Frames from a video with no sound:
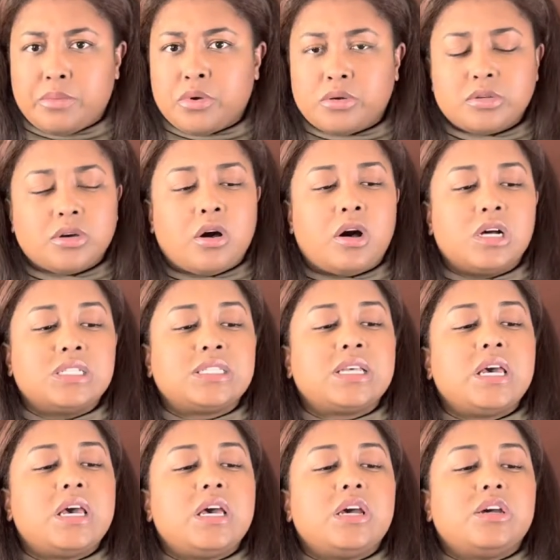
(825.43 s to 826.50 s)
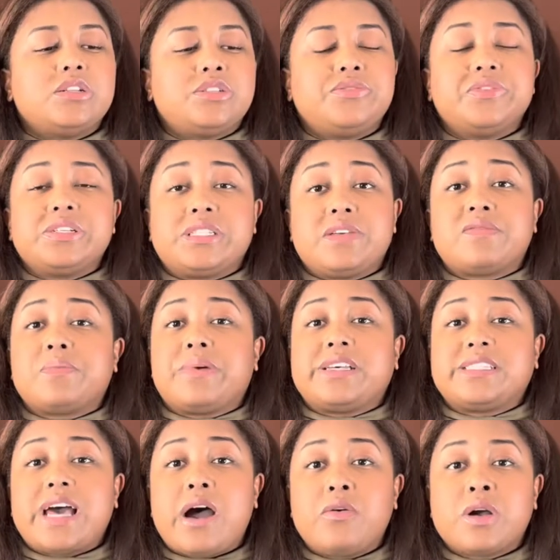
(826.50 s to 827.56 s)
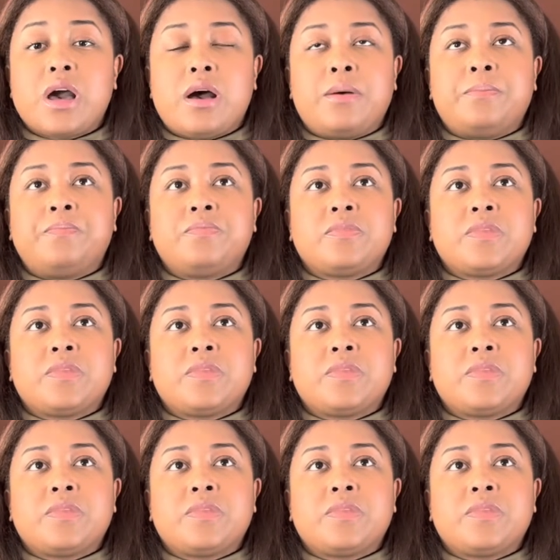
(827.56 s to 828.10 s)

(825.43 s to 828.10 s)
protocols to receive the best outcome